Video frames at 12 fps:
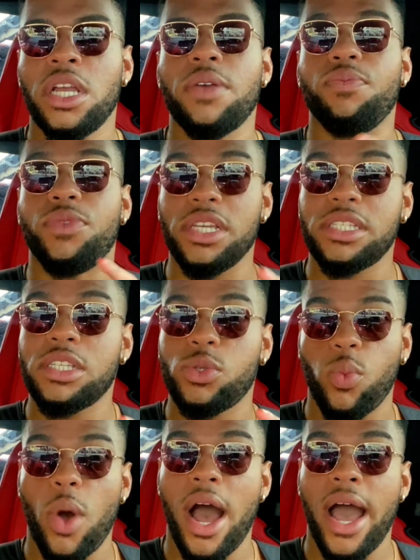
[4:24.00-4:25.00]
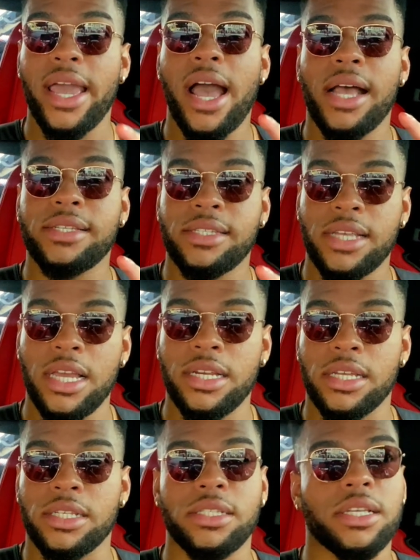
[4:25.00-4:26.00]
This is why I say
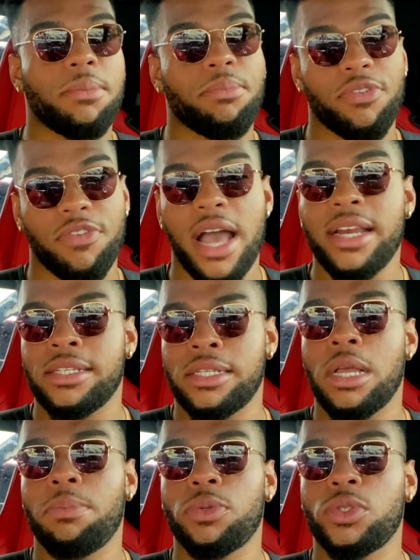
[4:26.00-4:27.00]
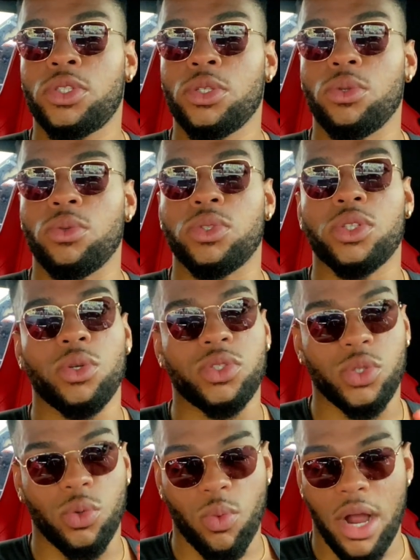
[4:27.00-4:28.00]
this. I provide examples too. So
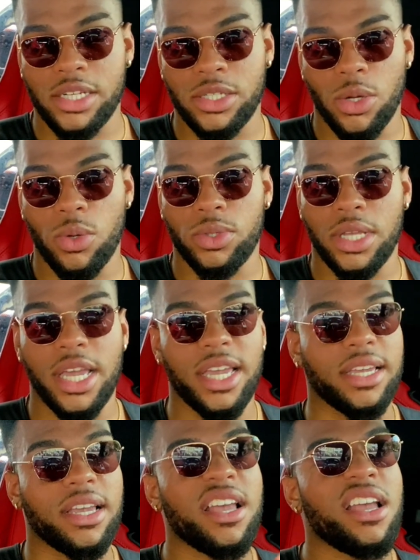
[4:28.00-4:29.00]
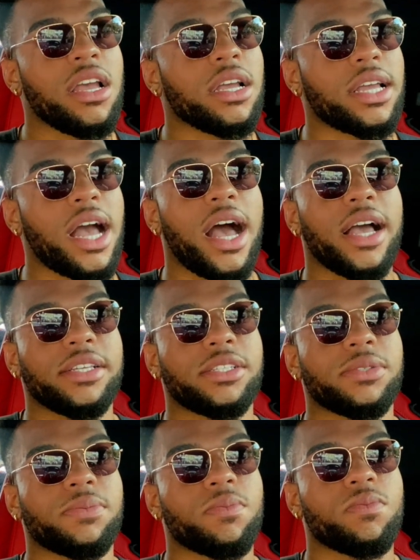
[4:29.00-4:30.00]
watch the whole thing.
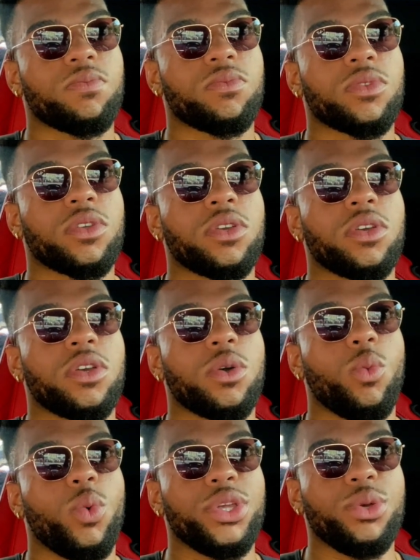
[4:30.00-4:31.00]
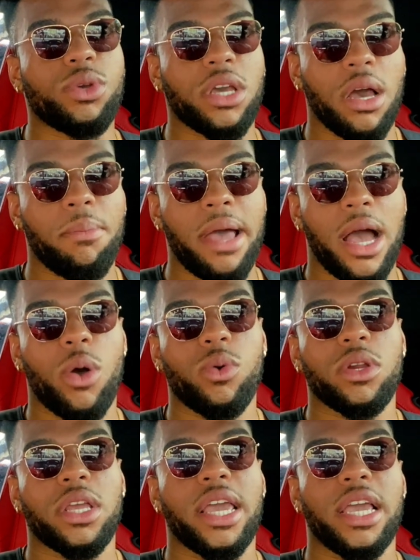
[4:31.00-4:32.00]
Guys, when you come out
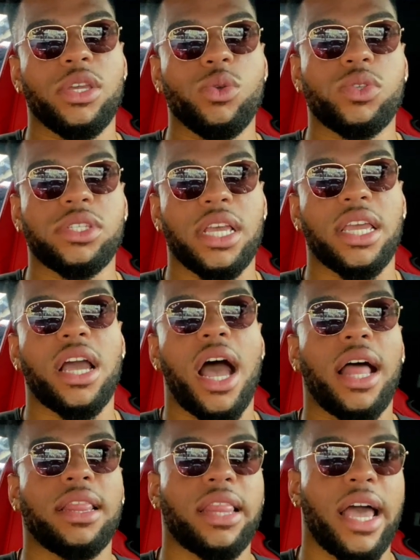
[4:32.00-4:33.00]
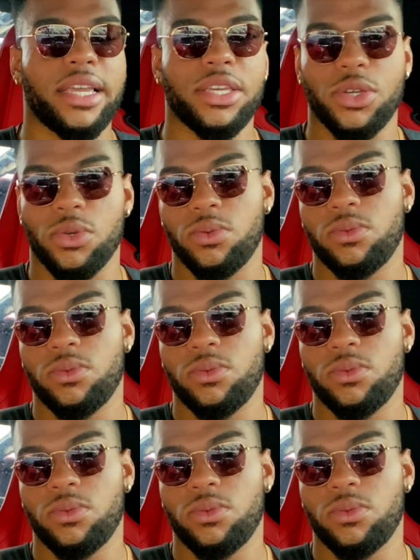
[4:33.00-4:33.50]
and you say, I like you,